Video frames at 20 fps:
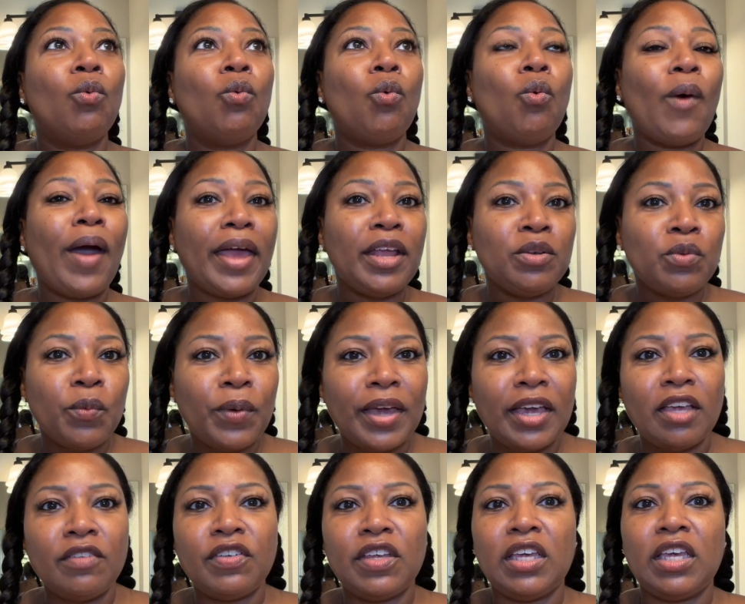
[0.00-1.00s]
wet and
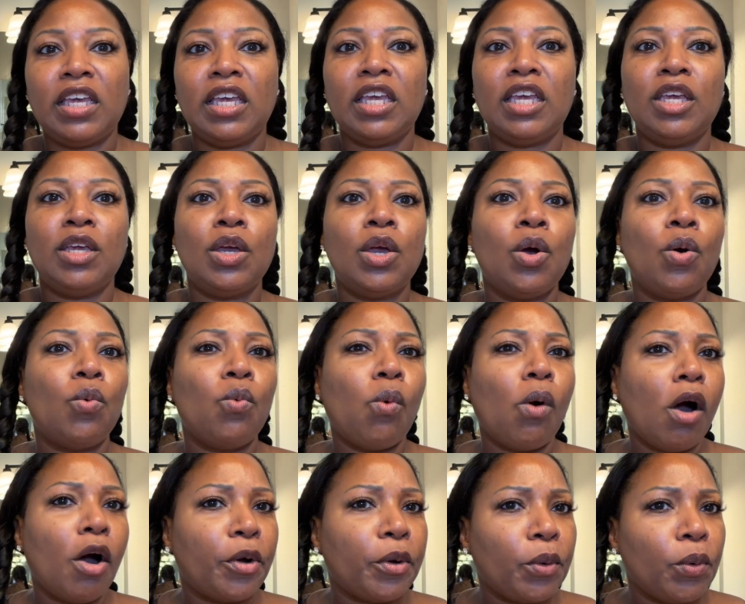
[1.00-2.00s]
wavy,
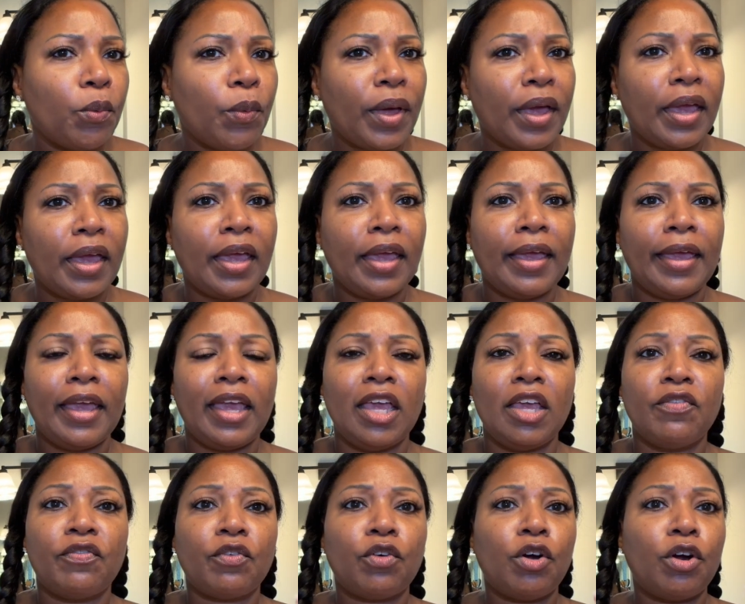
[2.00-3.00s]
water
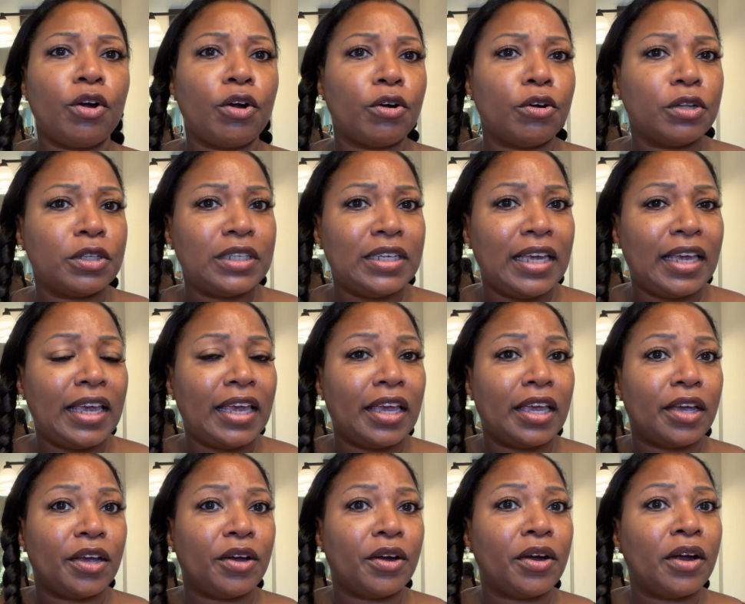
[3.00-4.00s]
wave, curly
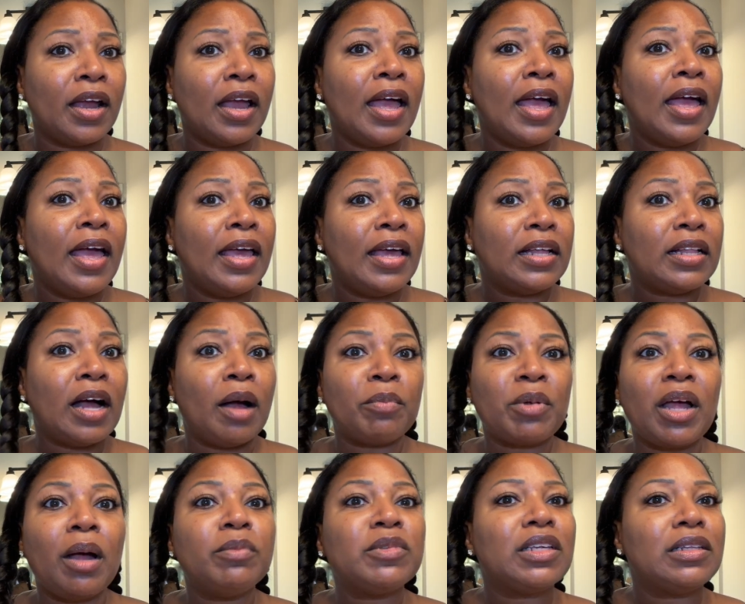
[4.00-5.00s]
hair
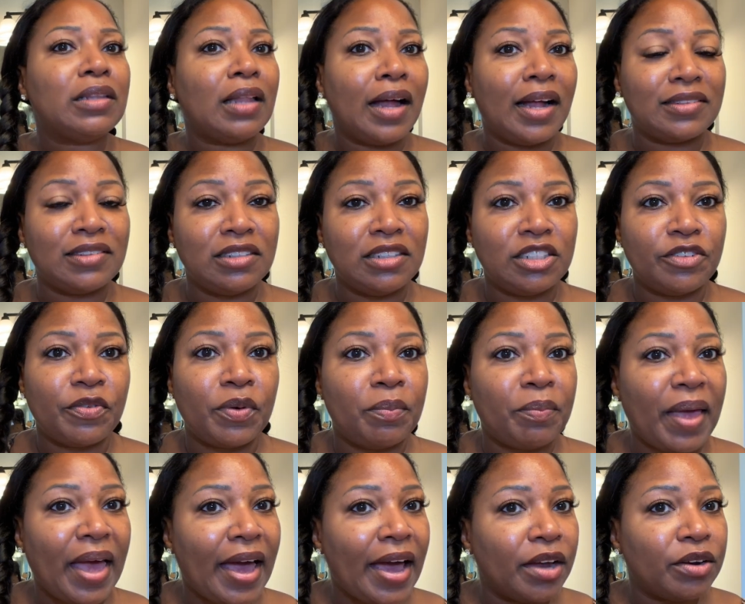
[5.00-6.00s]
comes in lots of different
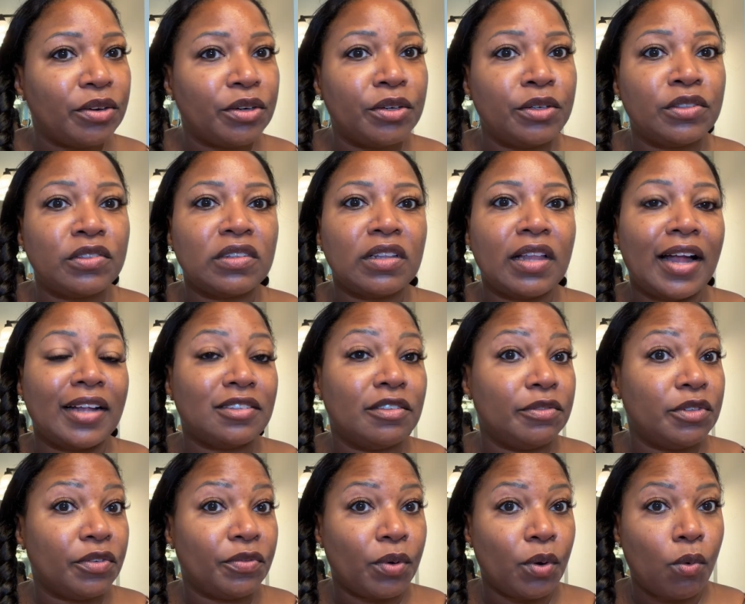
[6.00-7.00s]
patterns, lots of
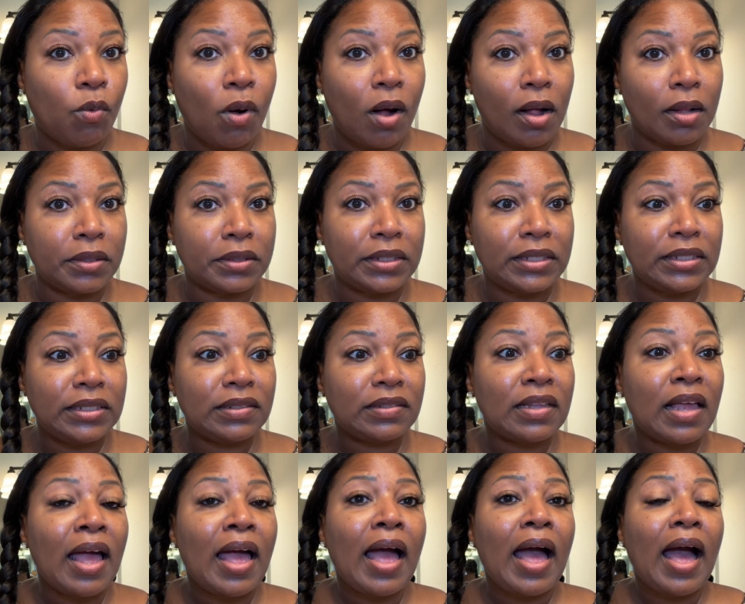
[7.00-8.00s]
different qualities.
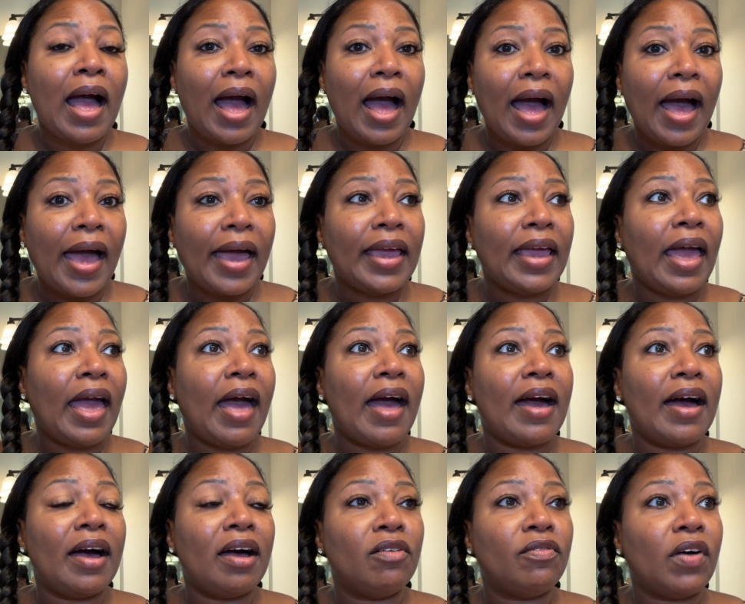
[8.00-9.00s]
I
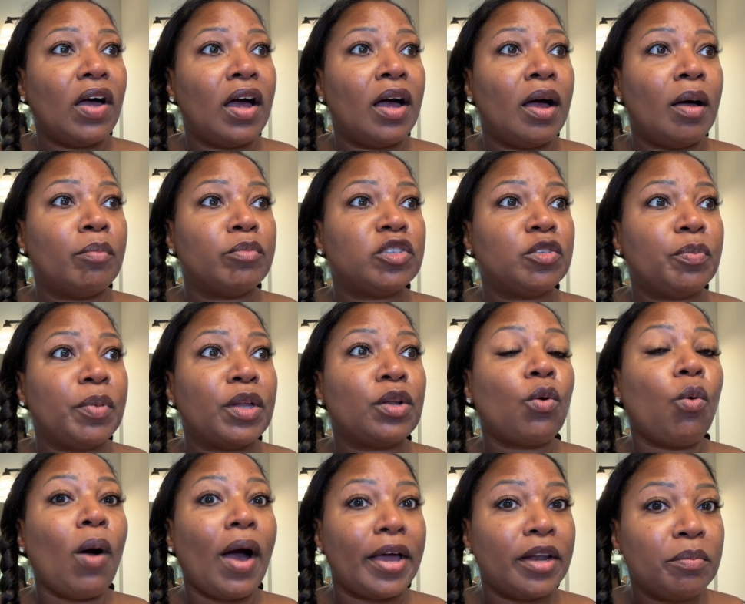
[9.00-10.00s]
have spent
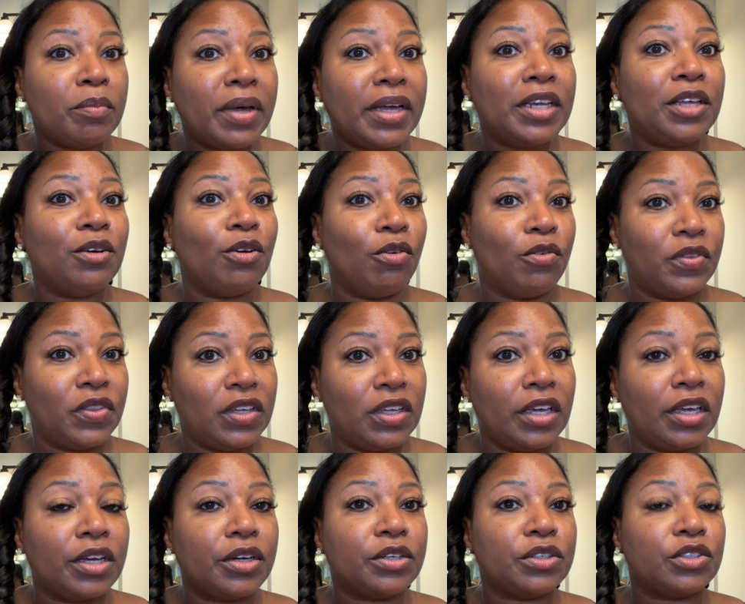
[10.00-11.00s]
quite a money over the
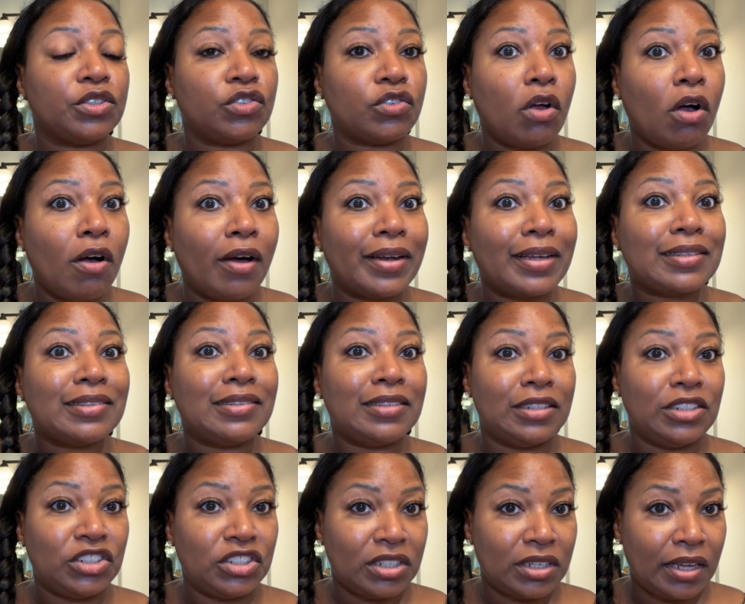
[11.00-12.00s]
years on
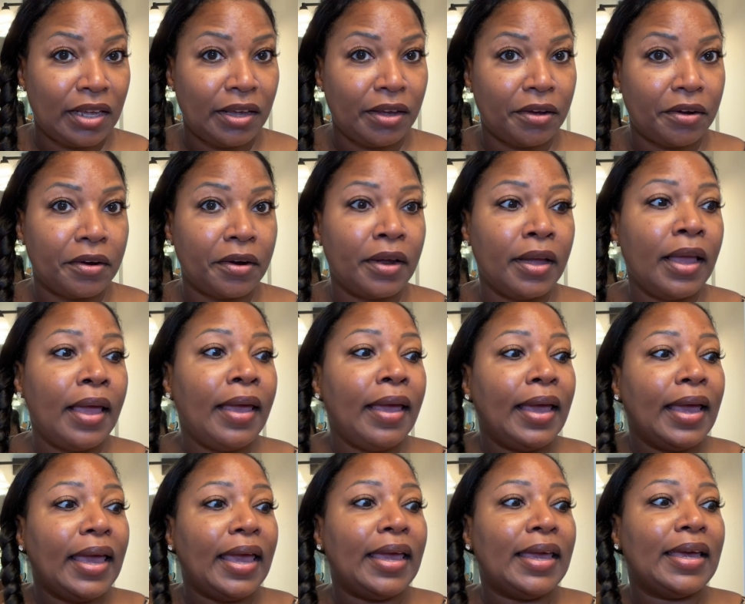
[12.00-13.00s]
extension hair.
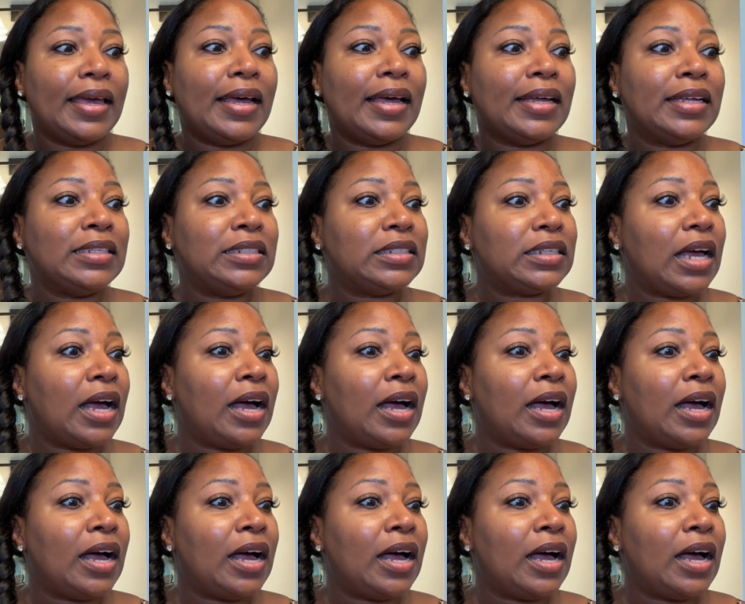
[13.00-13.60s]
And